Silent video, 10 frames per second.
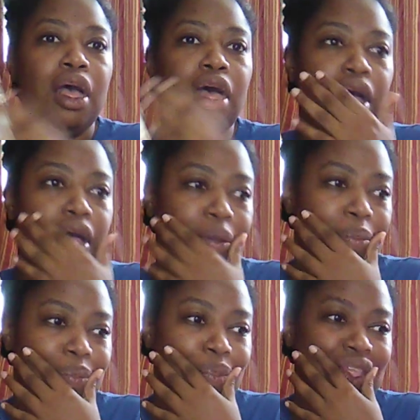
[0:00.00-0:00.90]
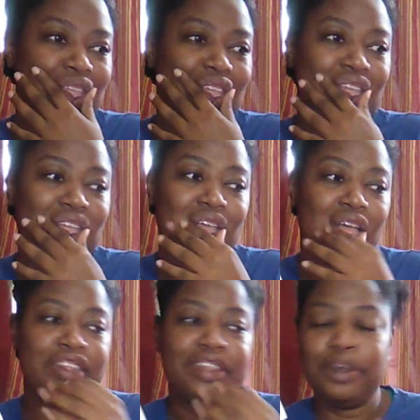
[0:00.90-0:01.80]
I
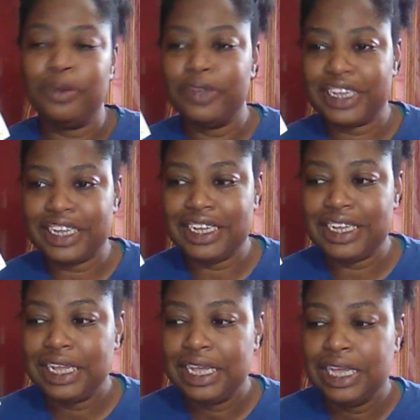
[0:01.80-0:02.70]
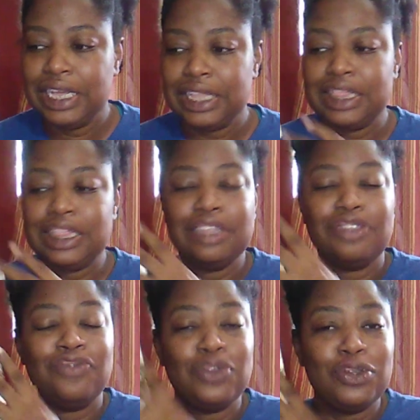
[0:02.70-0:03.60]
was like, okay,
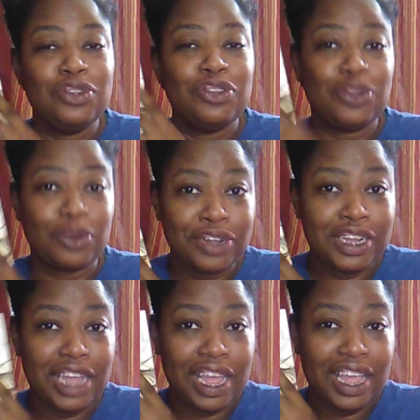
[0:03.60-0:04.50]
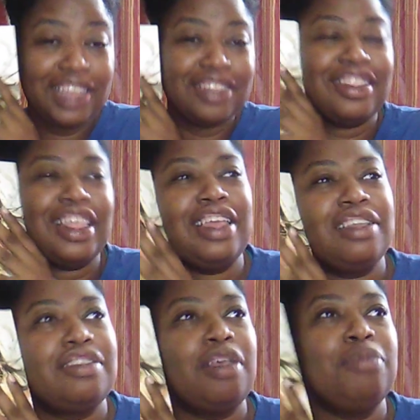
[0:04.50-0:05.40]
this full story is like
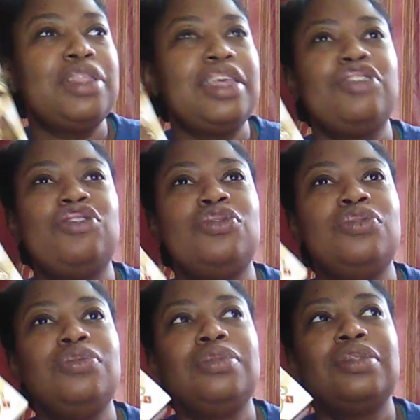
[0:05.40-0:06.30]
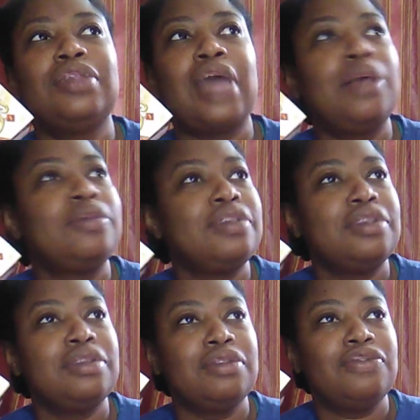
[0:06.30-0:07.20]
something like
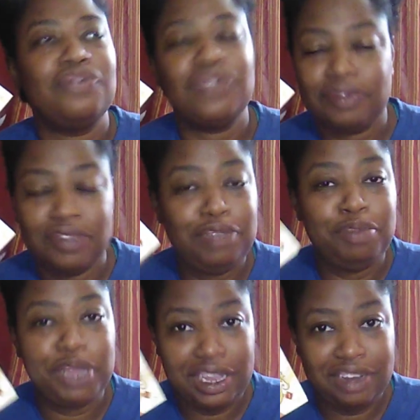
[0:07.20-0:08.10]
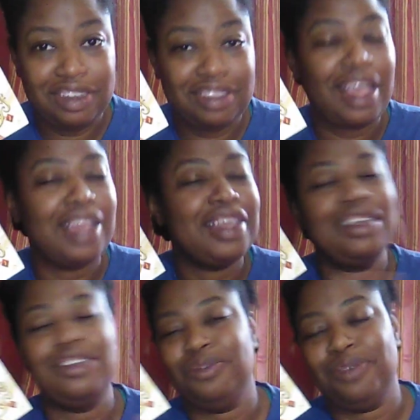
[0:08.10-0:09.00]
2,050 pages. I
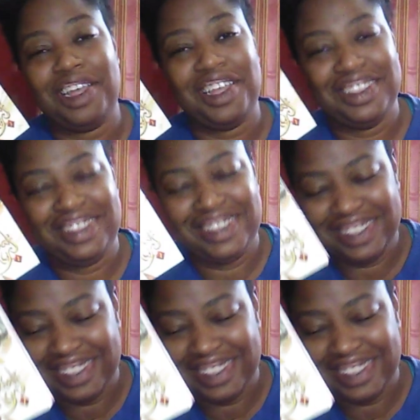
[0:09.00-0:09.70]
kid you not.